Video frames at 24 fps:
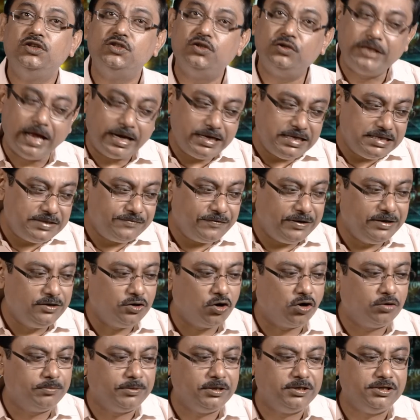So that is why
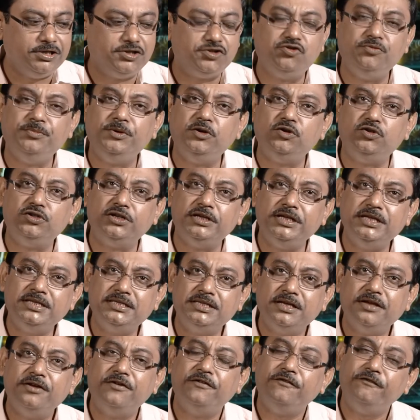normal distribution
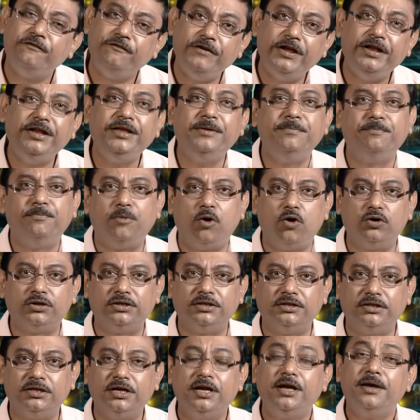is very
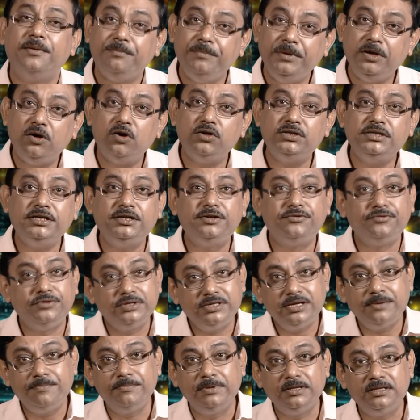important, because it
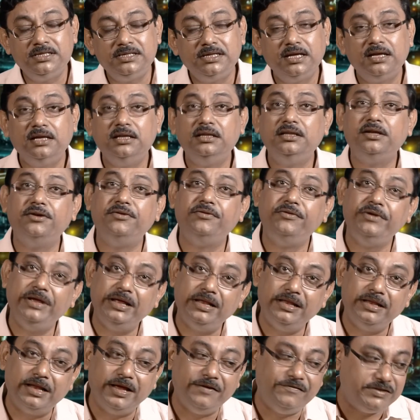resembles the
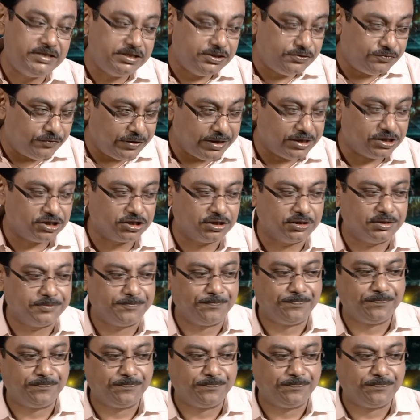real life situation.